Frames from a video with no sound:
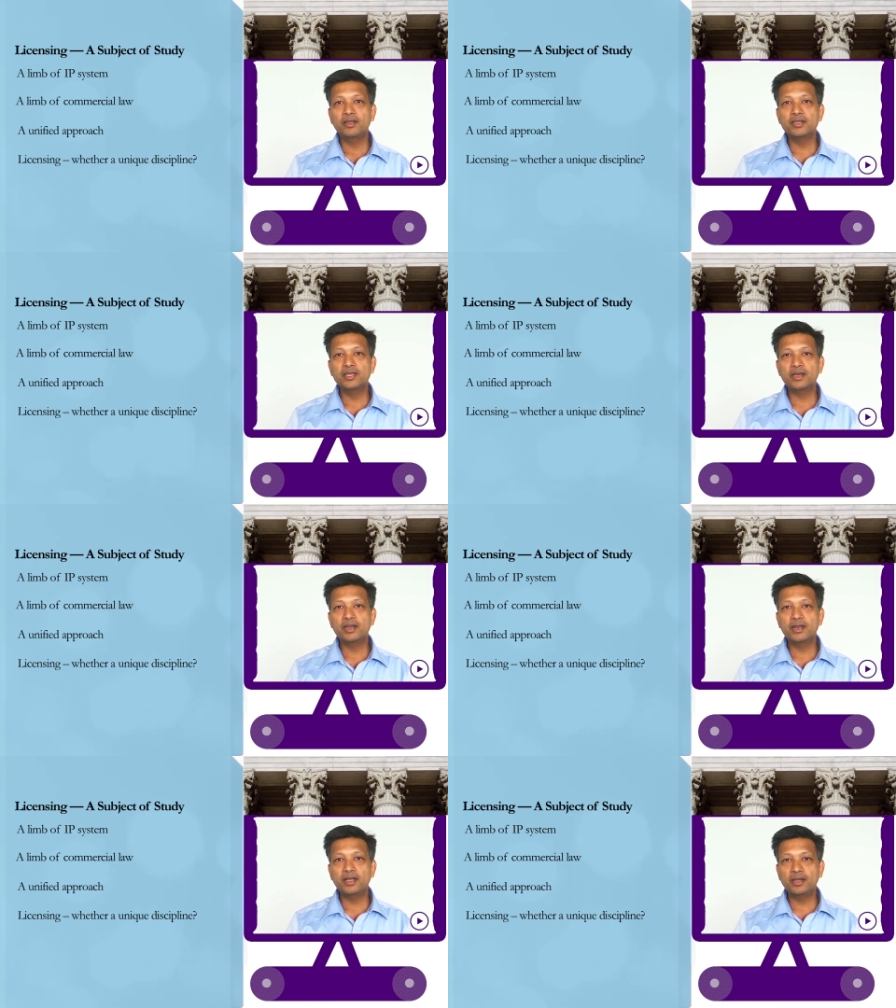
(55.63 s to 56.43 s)

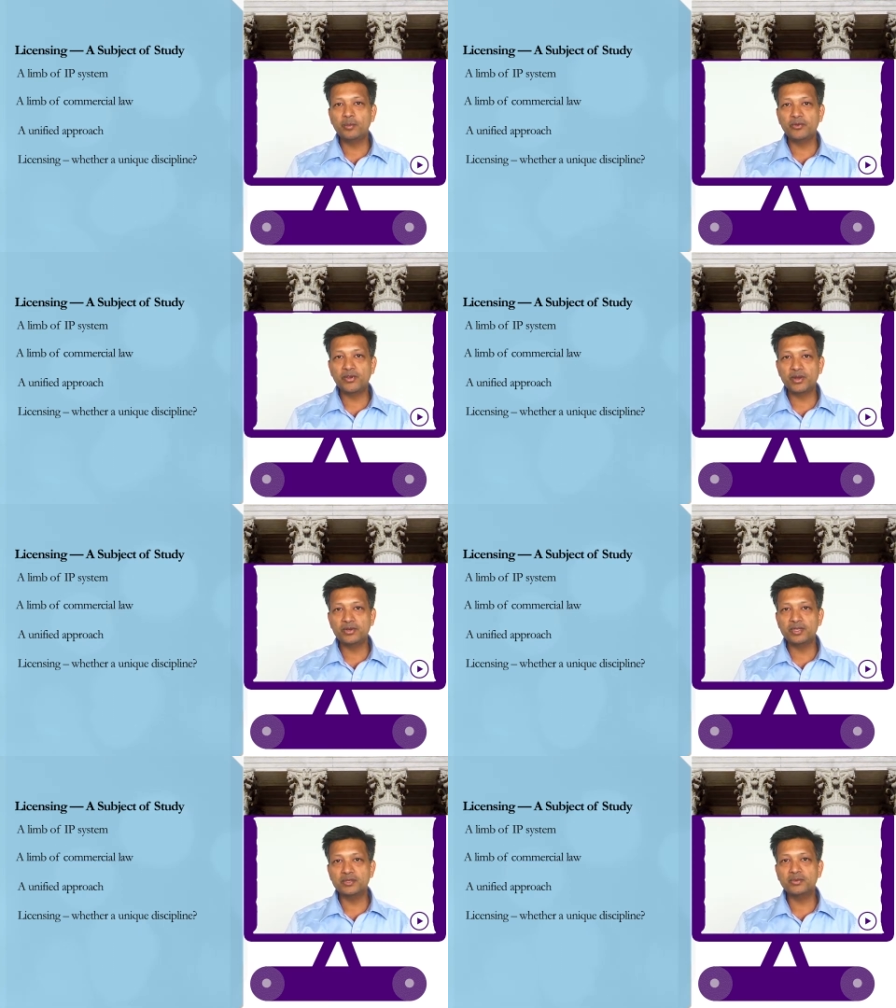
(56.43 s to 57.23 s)
certain legal
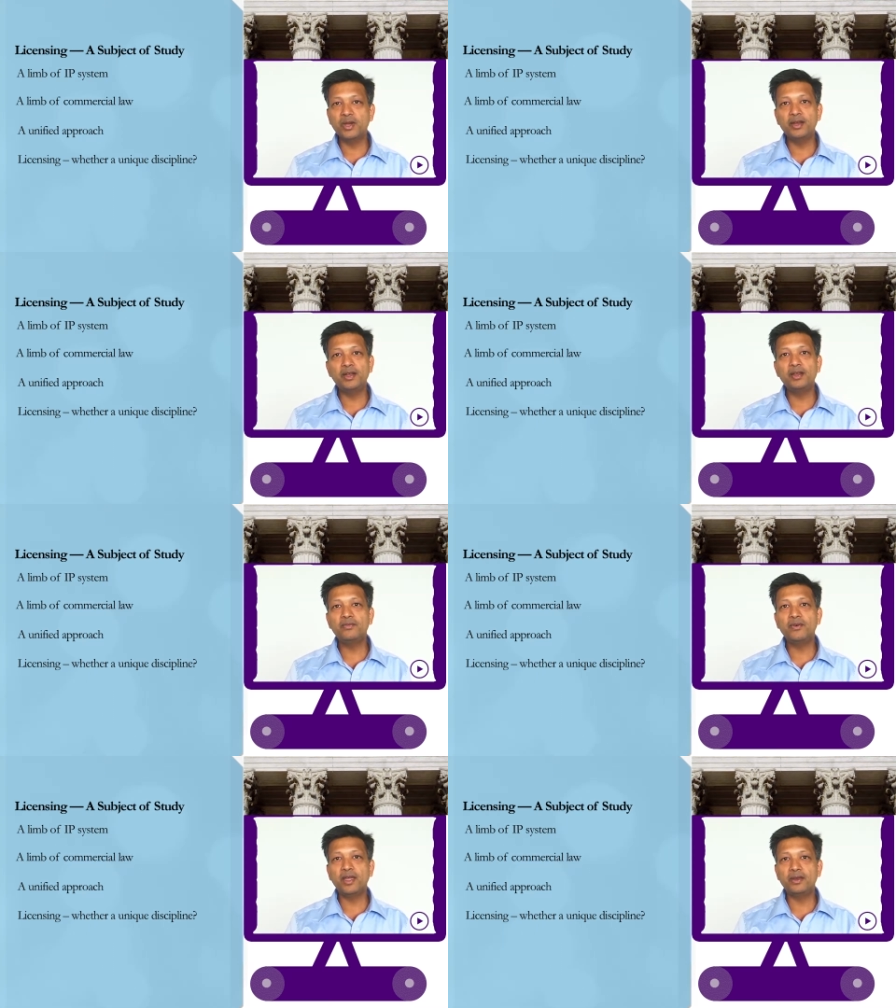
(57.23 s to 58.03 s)
professionals who
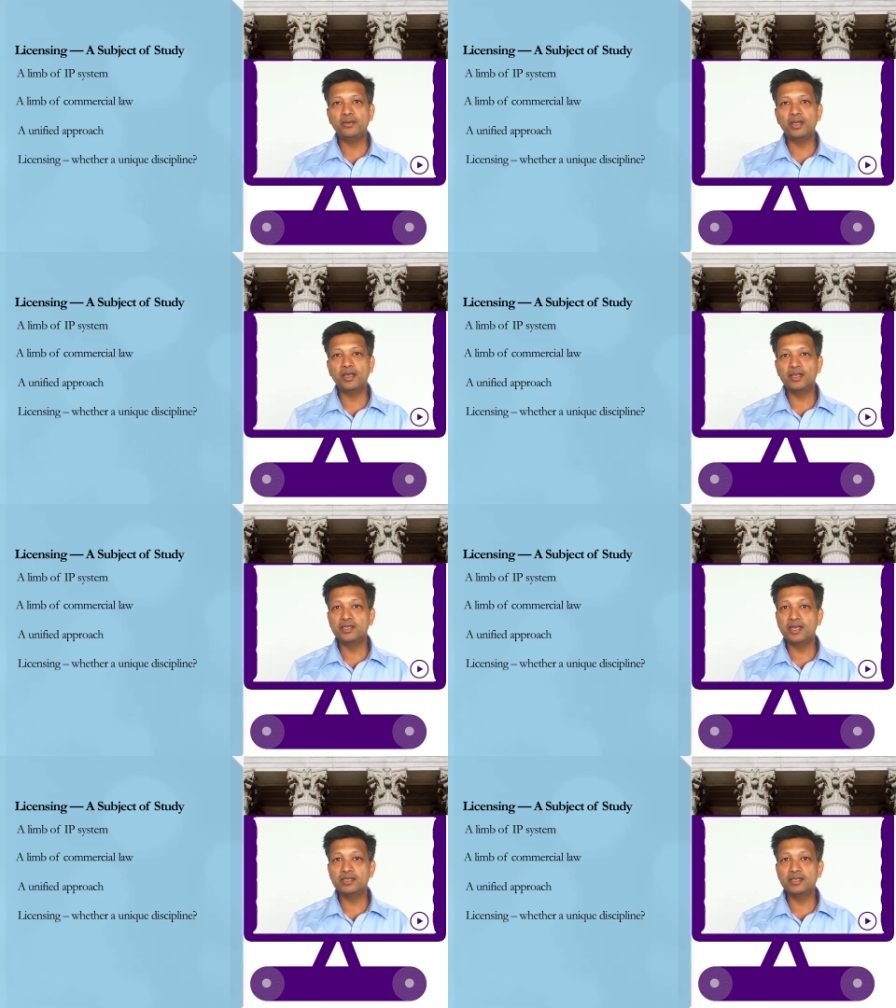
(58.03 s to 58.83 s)
identify today
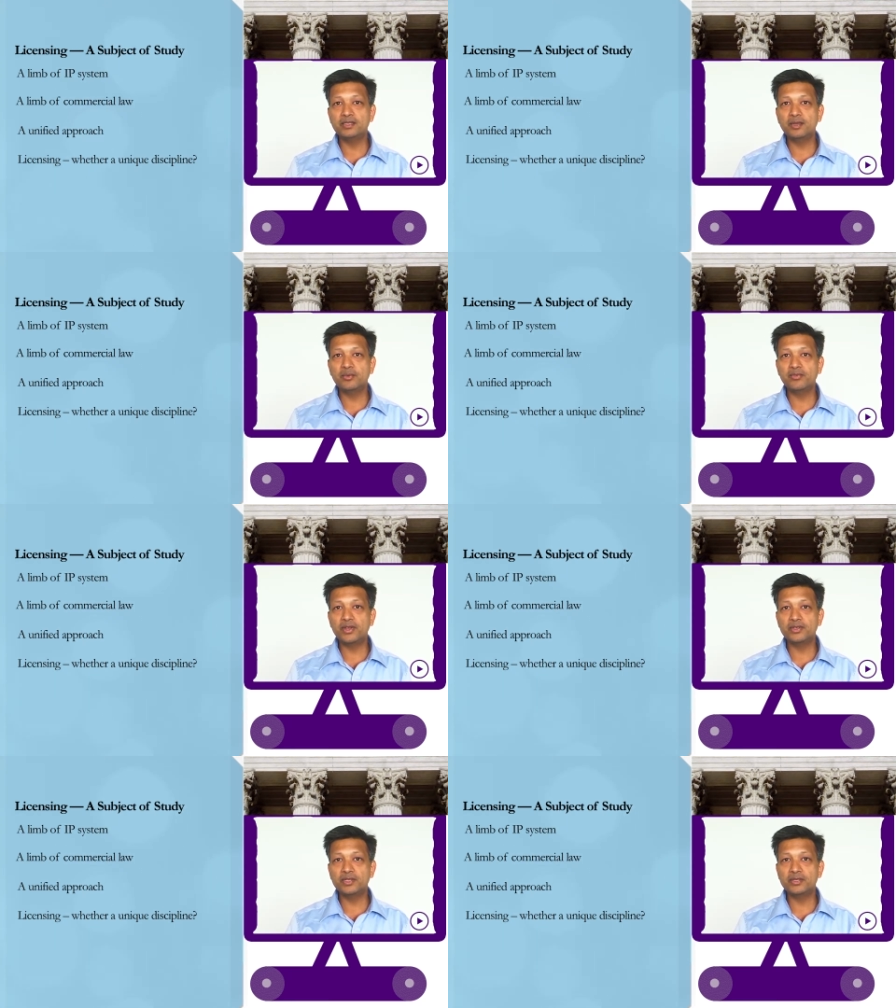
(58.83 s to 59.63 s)
as licensing
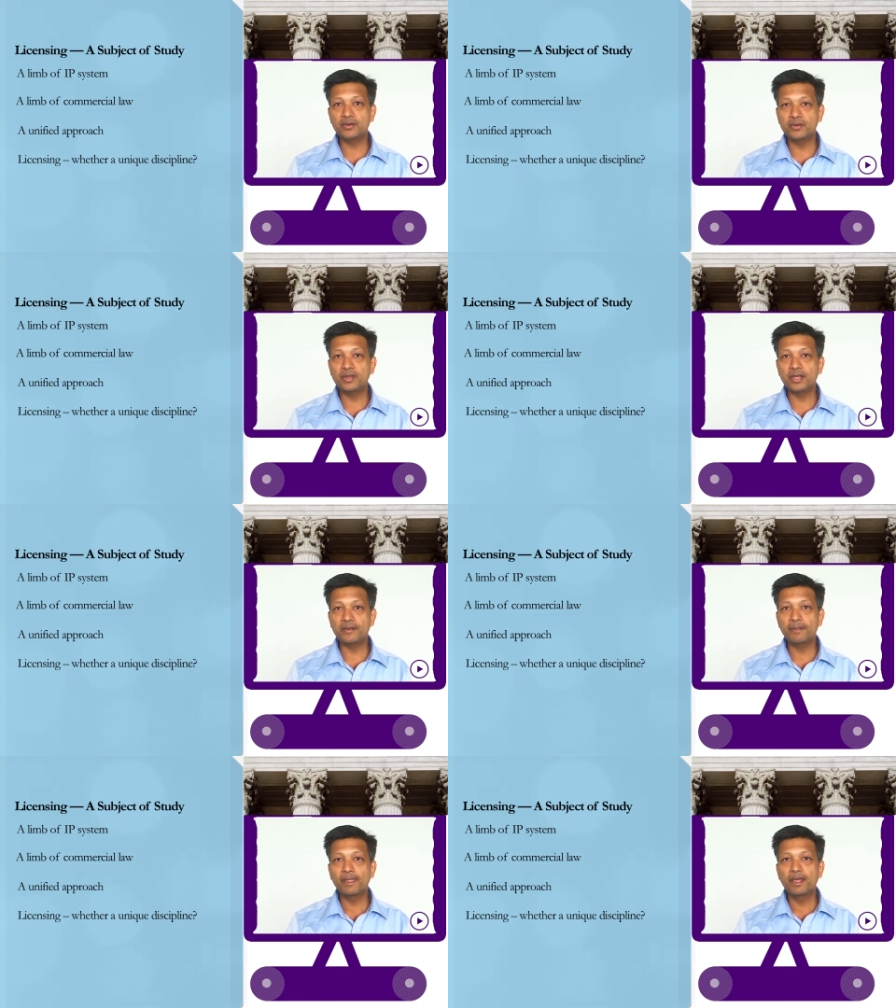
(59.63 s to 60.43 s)
professionals
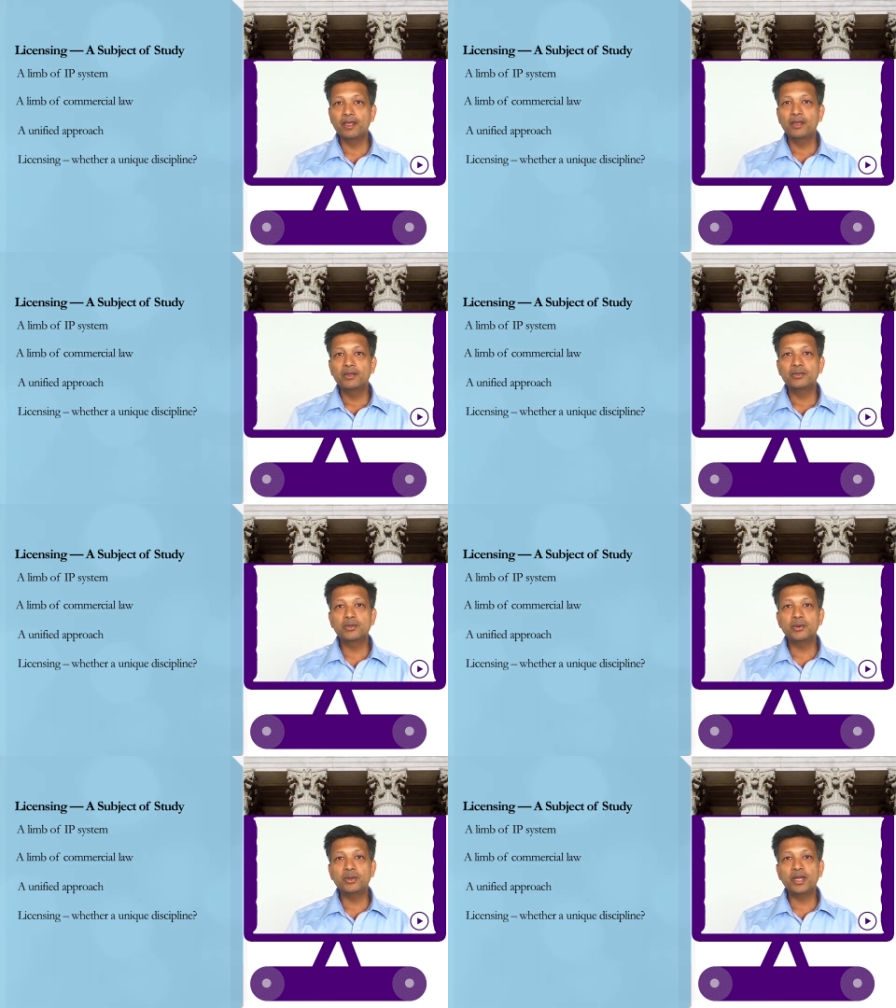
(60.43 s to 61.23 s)
only. So,